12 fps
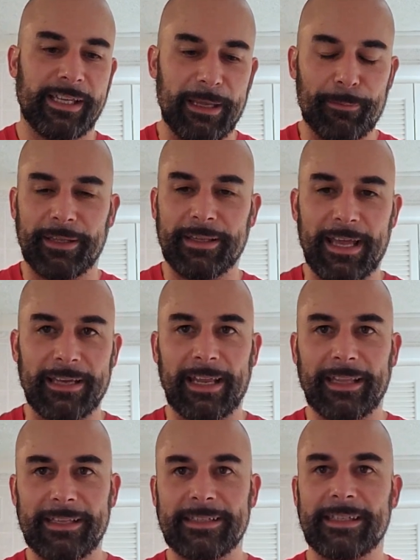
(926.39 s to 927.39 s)
keeping that
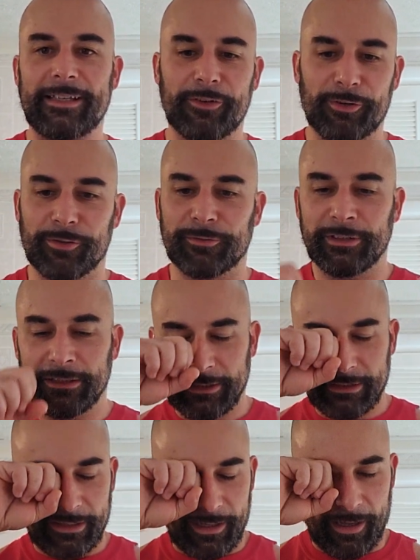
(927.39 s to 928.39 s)
daily single,
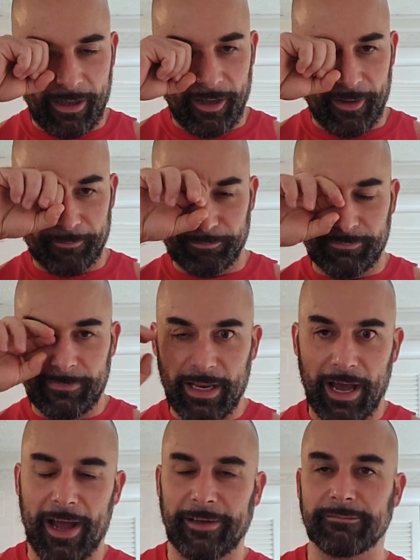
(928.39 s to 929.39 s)

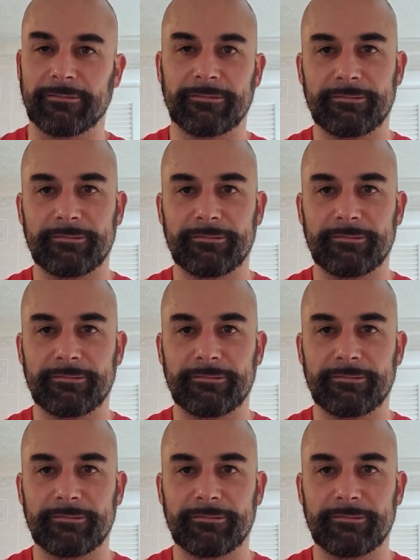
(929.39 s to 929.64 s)
not